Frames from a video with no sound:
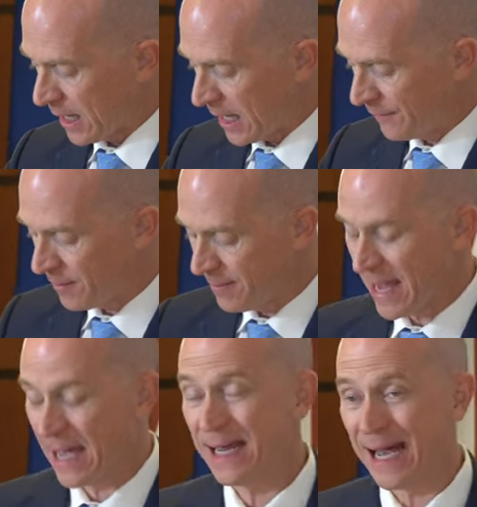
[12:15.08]
if a
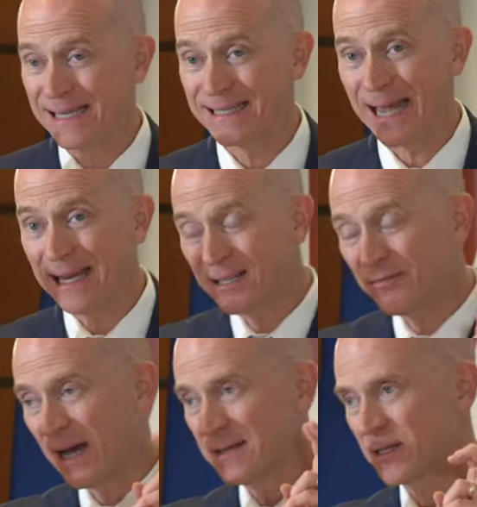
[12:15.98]
man
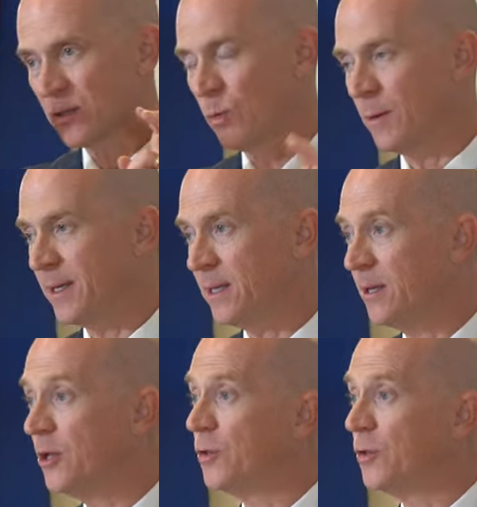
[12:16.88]
identifies as a woman,